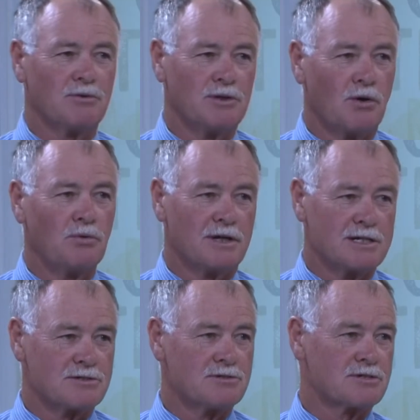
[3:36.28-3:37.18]
in the old
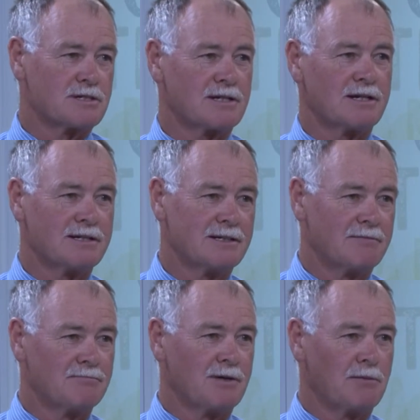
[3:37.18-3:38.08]
days, they used to get
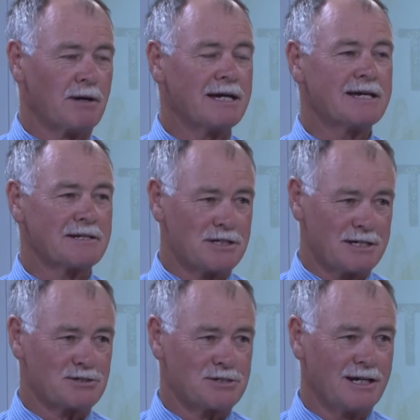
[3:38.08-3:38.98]
a baking
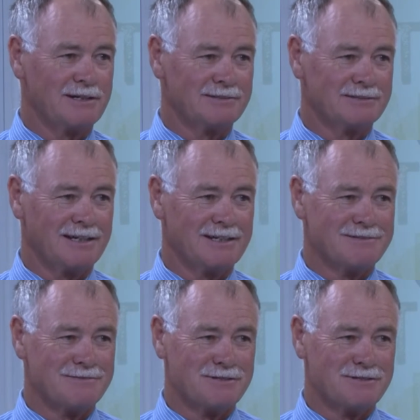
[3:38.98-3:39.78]
test done, and